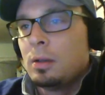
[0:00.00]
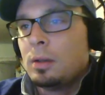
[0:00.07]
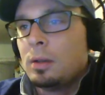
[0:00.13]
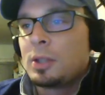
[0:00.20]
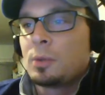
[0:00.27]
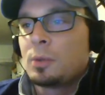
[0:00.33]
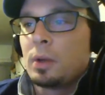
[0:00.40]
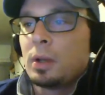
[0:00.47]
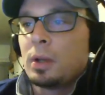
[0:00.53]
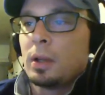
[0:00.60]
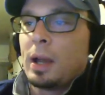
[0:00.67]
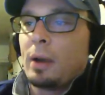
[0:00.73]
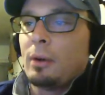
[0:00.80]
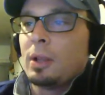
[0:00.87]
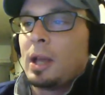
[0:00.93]
that's
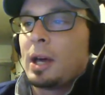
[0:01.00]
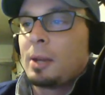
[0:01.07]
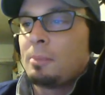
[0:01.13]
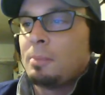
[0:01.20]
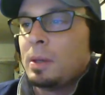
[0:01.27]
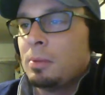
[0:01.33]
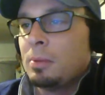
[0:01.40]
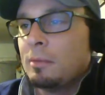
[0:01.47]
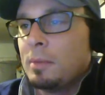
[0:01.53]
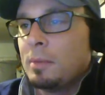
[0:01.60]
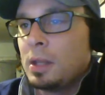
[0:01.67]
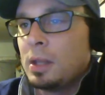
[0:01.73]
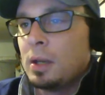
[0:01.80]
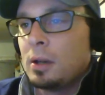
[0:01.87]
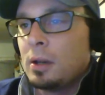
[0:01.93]
how a lot of people have
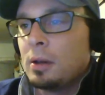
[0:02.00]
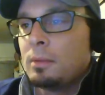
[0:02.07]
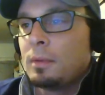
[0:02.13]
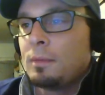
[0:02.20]
been there